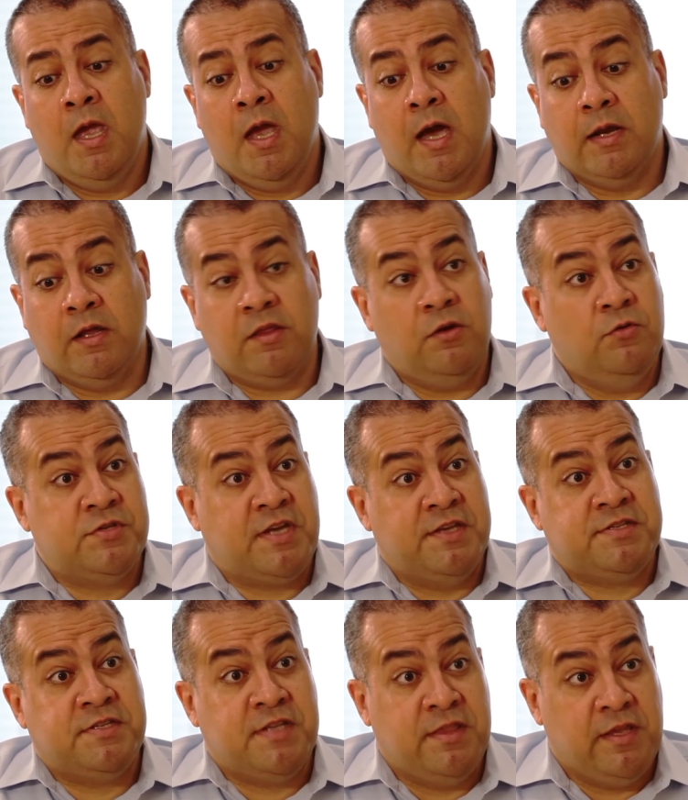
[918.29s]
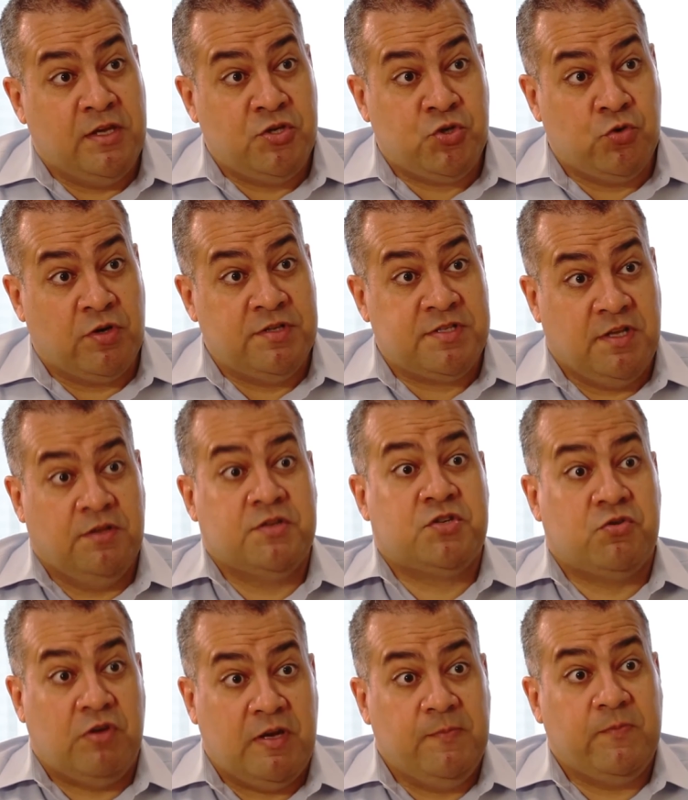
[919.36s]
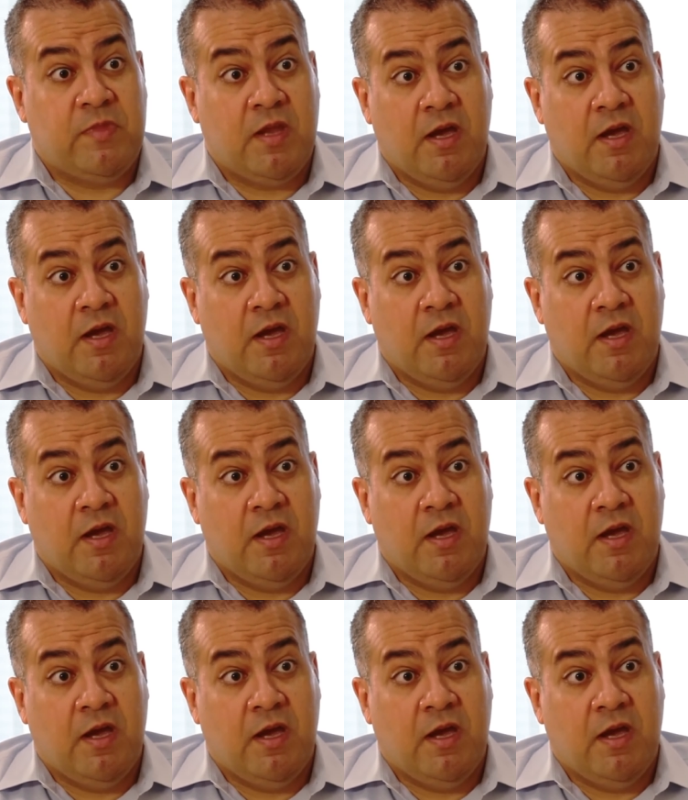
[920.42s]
Another use case is in the insurance industry.